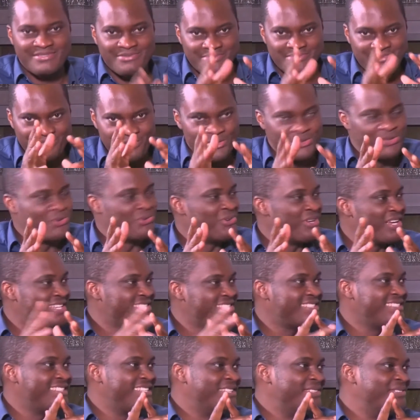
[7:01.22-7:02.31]
for you
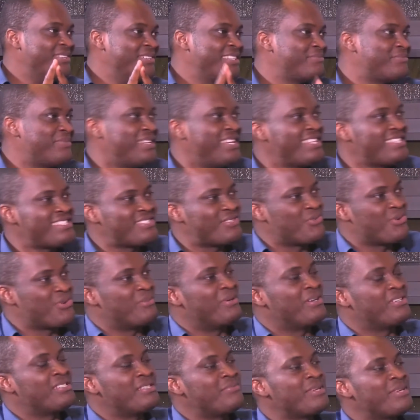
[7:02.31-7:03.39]
guys to deal with. But let's talk
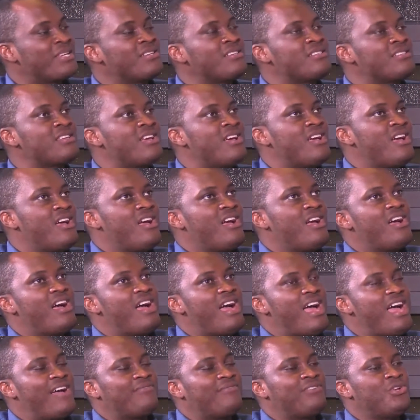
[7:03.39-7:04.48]
about it, because
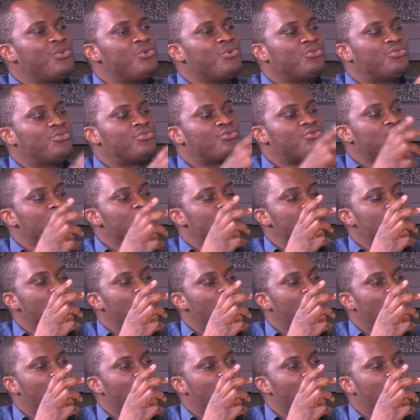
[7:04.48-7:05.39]
I've looked through